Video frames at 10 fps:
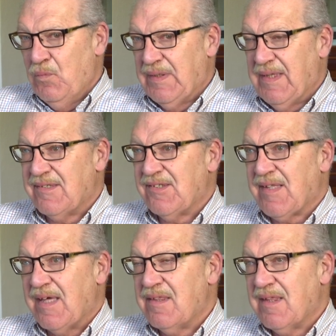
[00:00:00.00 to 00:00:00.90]
We did
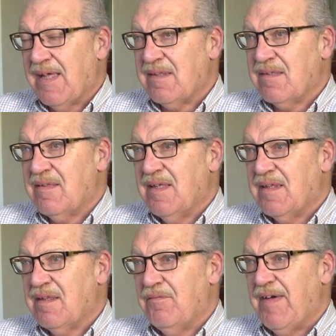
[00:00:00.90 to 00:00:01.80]
state
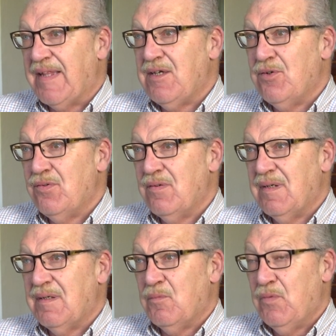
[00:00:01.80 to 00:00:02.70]
that the venue,
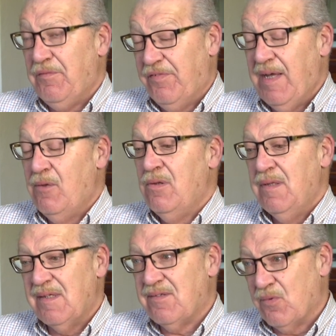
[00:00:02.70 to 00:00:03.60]
we
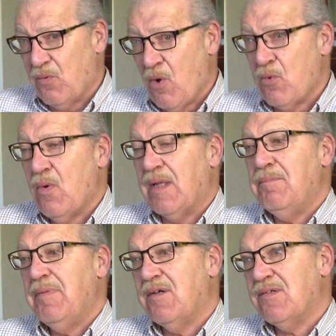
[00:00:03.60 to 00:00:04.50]
feel, is the wrong
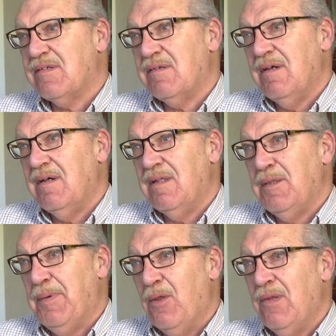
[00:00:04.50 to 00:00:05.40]
one because
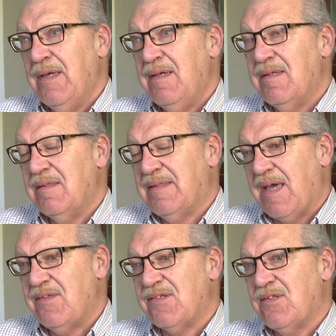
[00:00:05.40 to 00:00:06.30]
the building
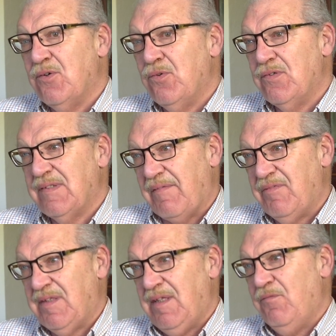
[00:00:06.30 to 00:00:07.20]
dates to
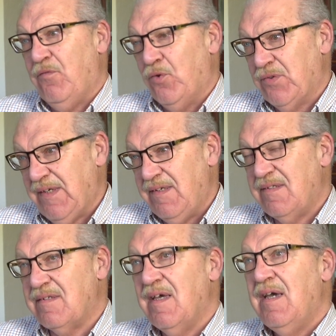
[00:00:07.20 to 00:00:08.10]

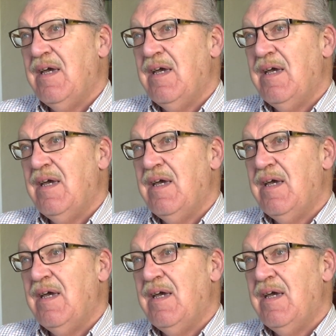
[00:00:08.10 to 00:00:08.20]
1740s.